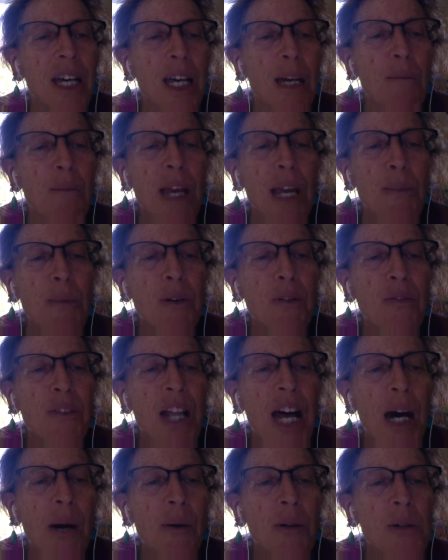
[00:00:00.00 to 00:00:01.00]
paper
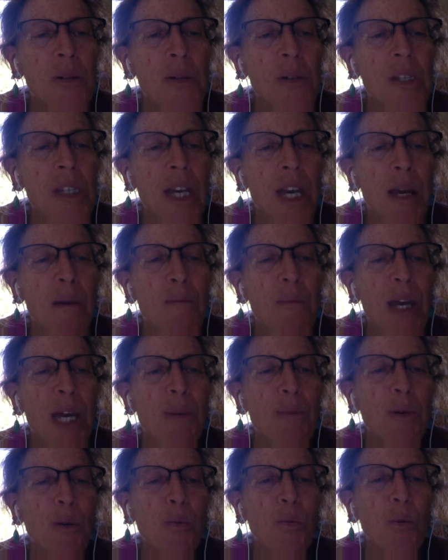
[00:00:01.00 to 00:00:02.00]
flowers,
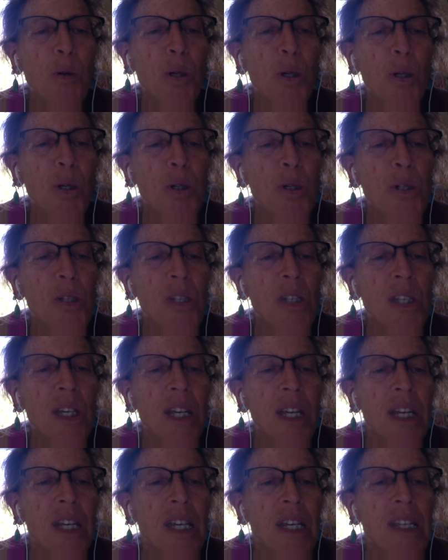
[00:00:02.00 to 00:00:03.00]
paper words,
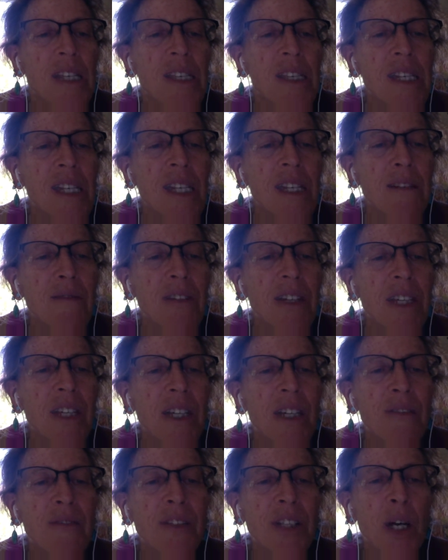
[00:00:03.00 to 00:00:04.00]
sea of
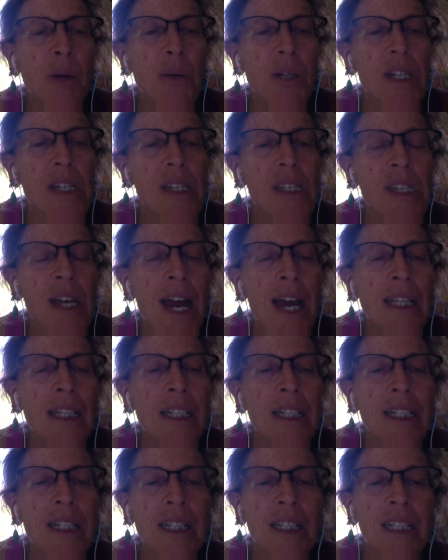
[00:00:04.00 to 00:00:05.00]
ink flowing
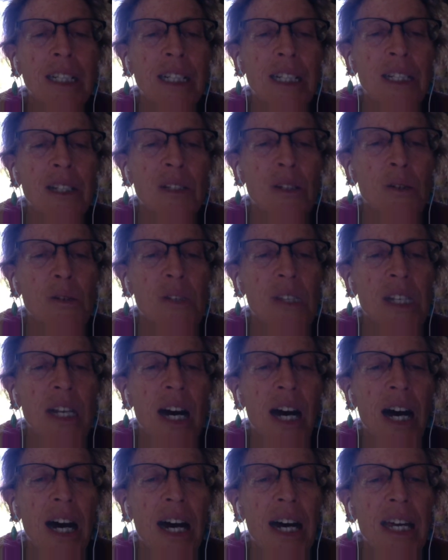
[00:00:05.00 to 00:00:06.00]
silently into
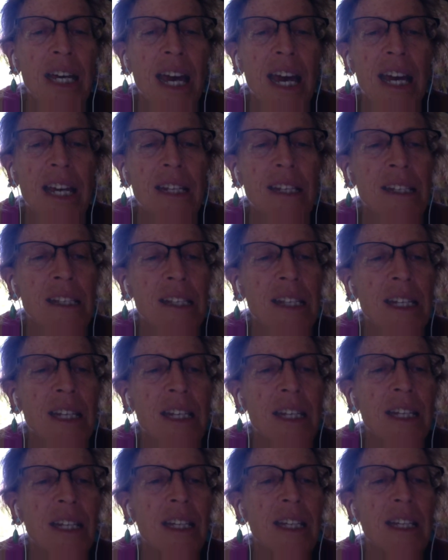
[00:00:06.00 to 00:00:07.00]
sky and
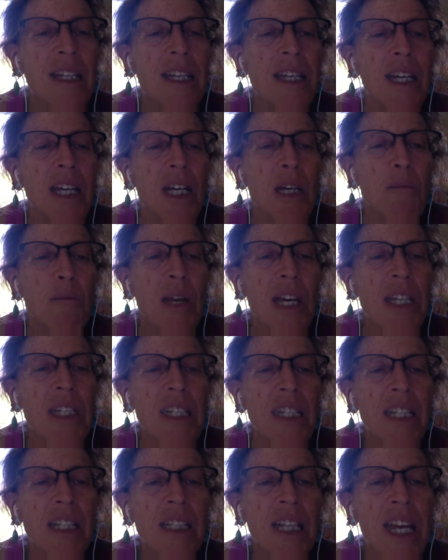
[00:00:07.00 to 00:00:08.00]
sea,
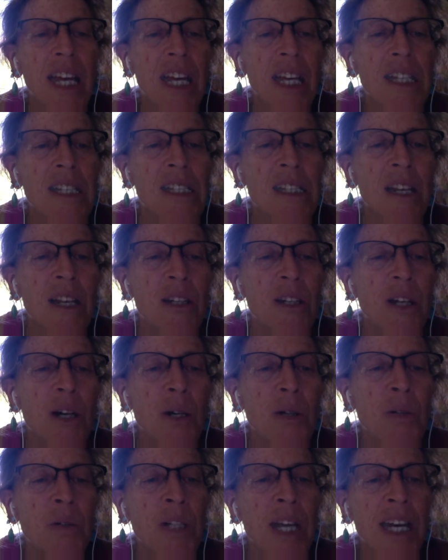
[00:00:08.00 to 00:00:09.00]
painting lands
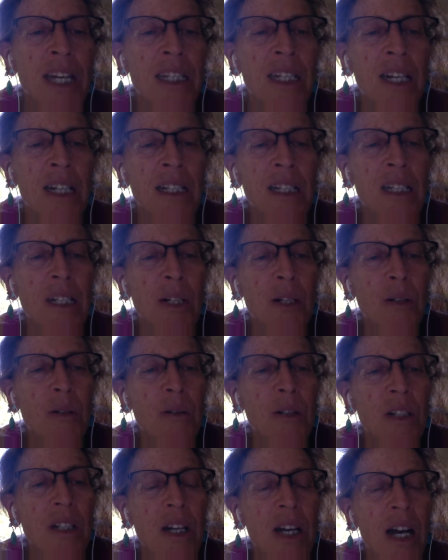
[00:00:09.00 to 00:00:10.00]
known and
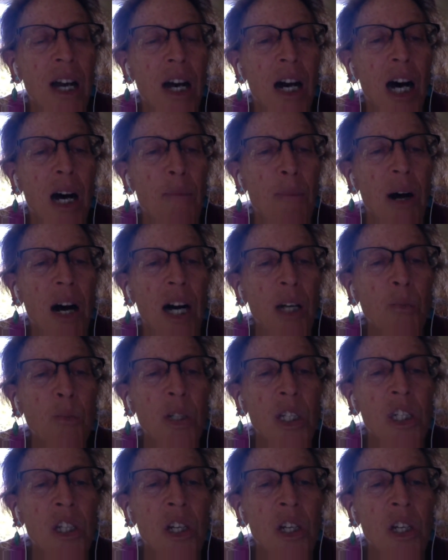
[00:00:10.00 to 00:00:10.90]
unknown, upon which